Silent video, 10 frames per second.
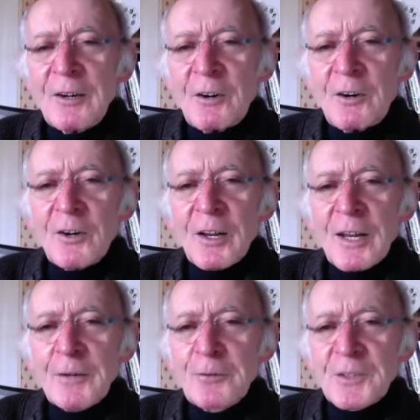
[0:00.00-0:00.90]
or a
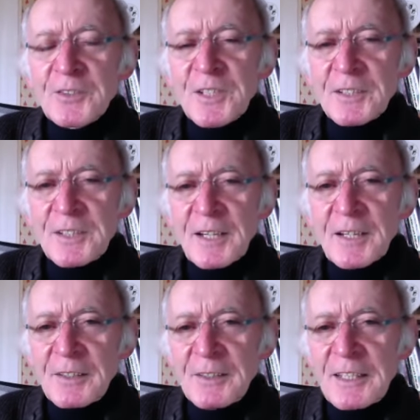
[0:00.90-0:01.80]
life that says,
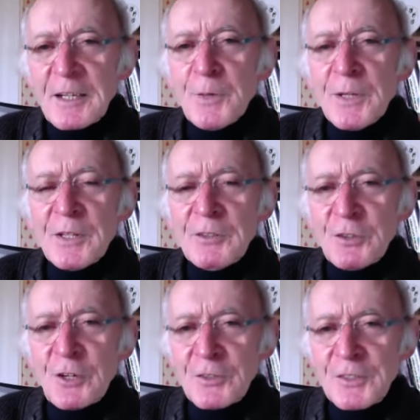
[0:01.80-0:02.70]
here, give me the
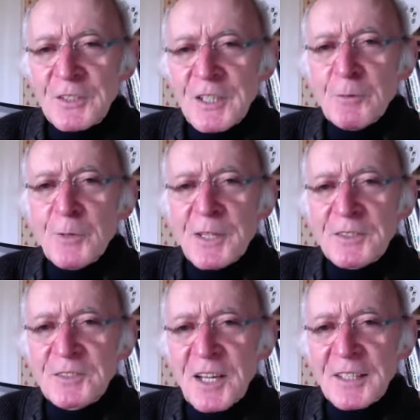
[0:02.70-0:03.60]
drugs, give me
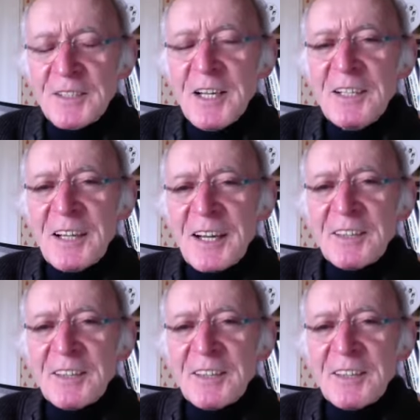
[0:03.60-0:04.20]
this sex. And